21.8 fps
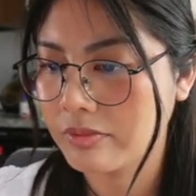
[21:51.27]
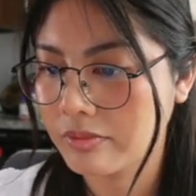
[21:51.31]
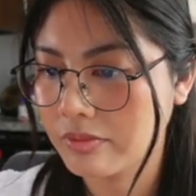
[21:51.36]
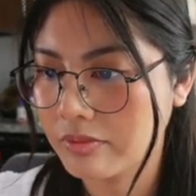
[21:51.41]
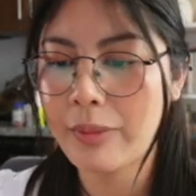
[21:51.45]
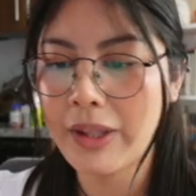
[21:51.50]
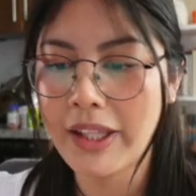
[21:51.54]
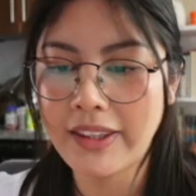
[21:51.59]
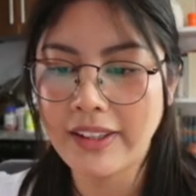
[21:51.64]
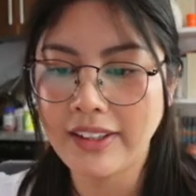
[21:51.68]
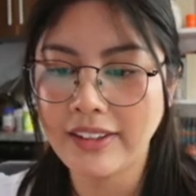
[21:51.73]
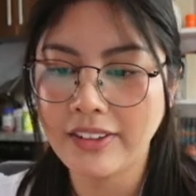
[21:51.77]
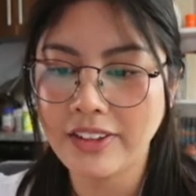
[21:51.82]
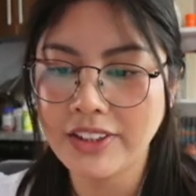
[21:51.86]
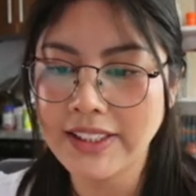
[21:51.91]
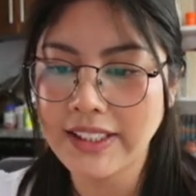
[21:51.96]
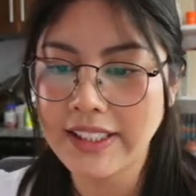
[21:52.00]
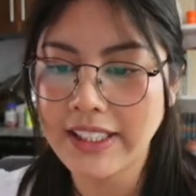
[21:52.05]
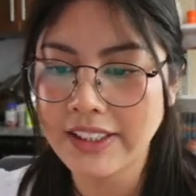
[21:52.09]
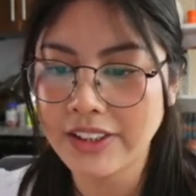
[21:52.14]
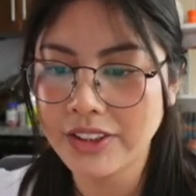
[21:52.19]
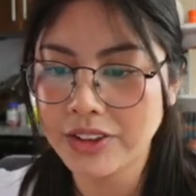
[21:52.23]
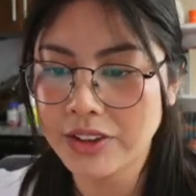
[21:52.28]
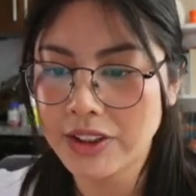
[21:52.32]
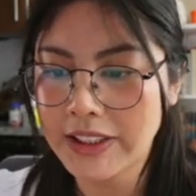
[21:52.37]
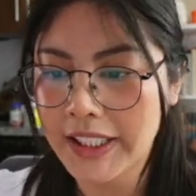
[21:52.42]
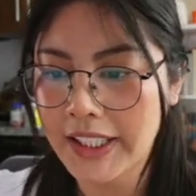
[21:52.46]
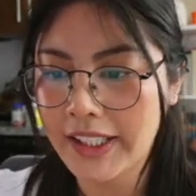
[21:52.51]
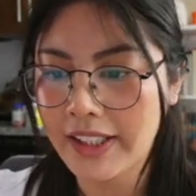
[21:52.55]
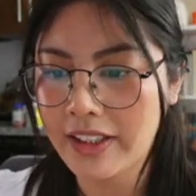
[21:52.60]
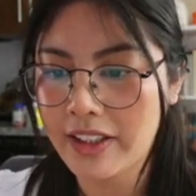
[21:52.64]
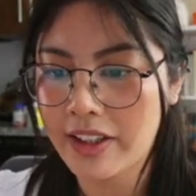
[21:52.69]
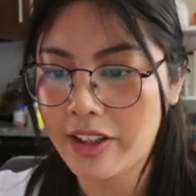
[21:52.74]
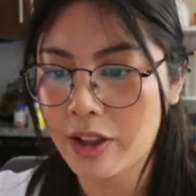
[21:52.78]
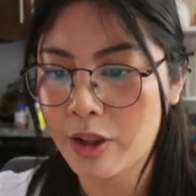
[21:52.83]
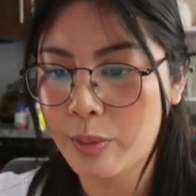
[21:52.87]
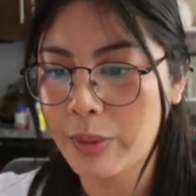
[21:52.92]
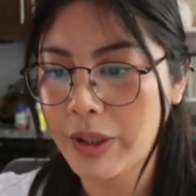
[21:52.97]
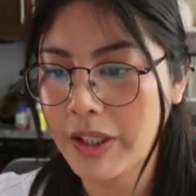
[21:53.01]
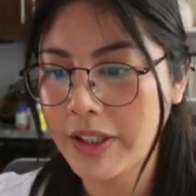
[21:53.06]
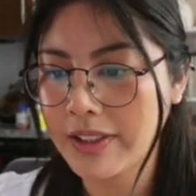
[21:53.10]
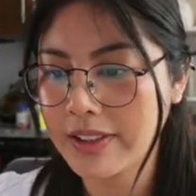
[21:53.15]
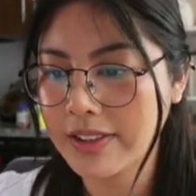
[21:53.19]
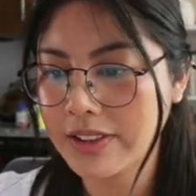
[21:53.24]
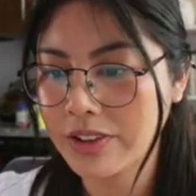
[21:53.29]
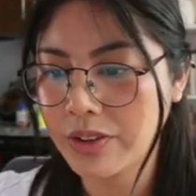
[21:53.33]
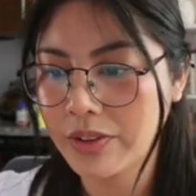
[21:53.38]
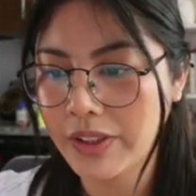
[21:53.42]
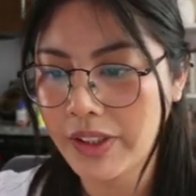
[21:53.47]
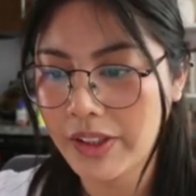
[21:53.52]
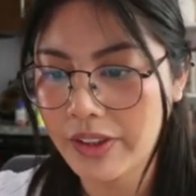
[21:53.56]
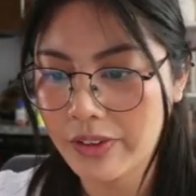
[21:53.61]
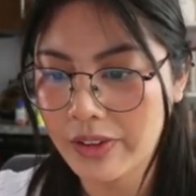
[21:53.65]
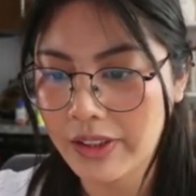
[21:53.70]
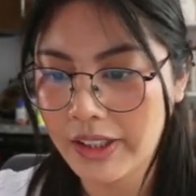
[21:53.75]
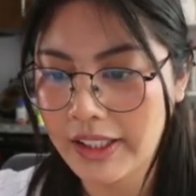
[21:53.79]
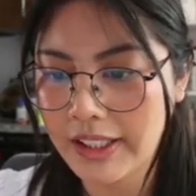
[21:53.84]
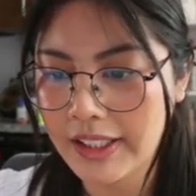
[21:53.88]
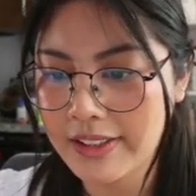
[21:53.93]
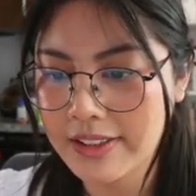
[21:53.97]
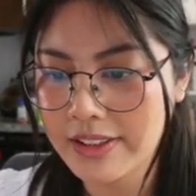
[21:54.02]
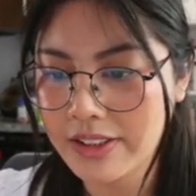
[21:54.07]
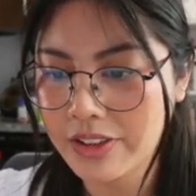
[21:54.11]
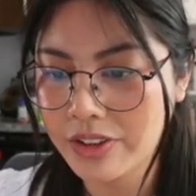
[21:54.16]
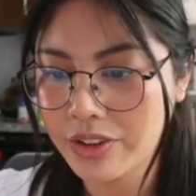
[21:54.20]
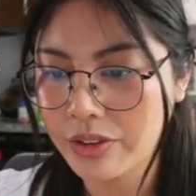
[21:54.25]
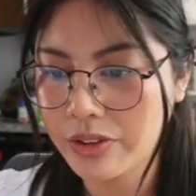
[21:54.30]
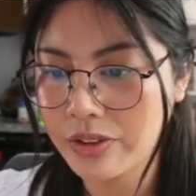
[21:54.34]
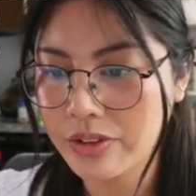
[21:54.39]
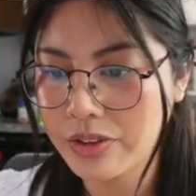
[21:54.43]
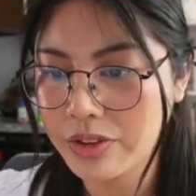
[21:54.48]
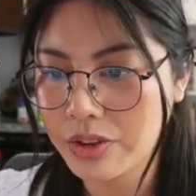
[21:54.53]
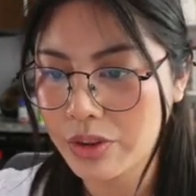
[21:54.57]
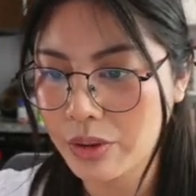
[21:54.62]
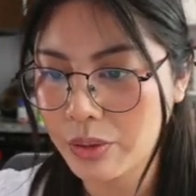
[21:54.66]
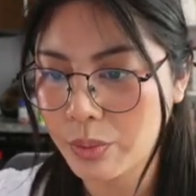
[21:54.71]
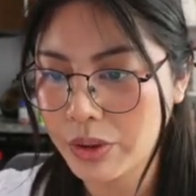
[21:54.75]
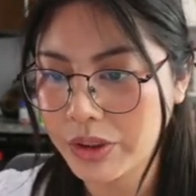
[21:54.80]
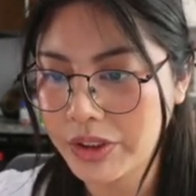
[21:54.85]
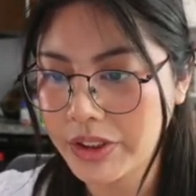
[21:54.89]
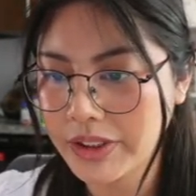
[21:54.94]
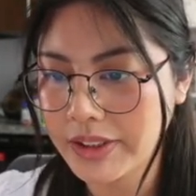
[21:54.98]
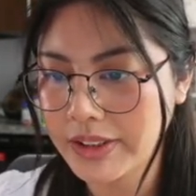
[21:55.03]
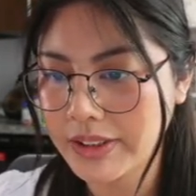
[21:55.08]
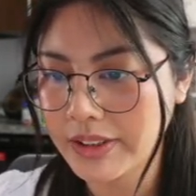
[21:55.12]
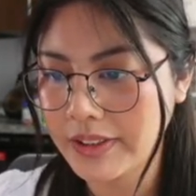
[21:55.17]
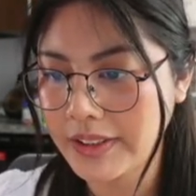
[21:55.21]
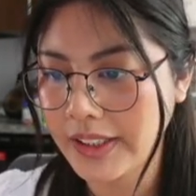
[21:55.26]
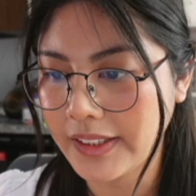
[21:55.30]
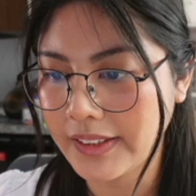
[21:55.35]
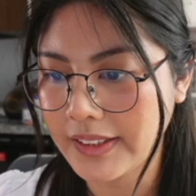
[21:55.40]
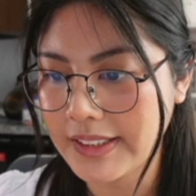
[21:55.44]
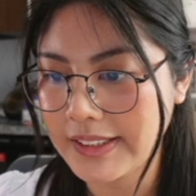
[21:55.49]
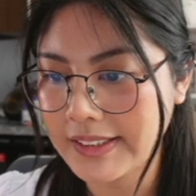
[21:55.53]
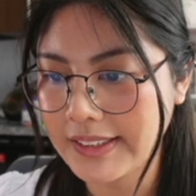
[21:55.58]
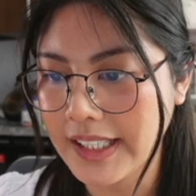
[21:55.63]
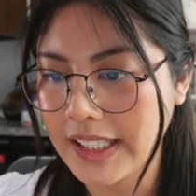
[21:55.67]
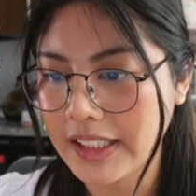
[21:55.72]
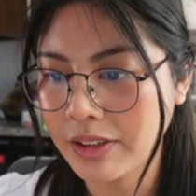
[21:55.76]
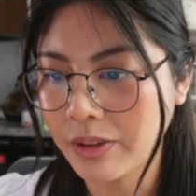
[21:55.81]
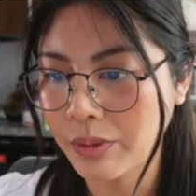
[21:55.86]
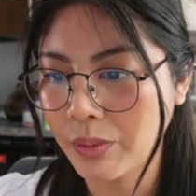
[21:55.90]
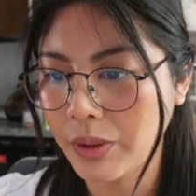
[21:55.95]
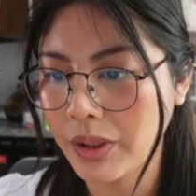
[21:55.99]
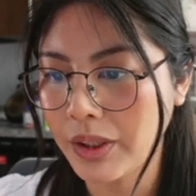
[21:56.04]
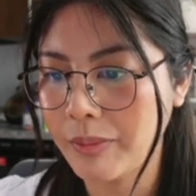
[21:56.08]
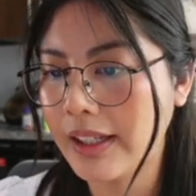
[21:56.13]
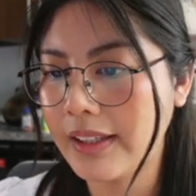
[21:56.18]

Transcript: And then there's an extra day in here because there's only 30 days in June, so we'll just delete this last one.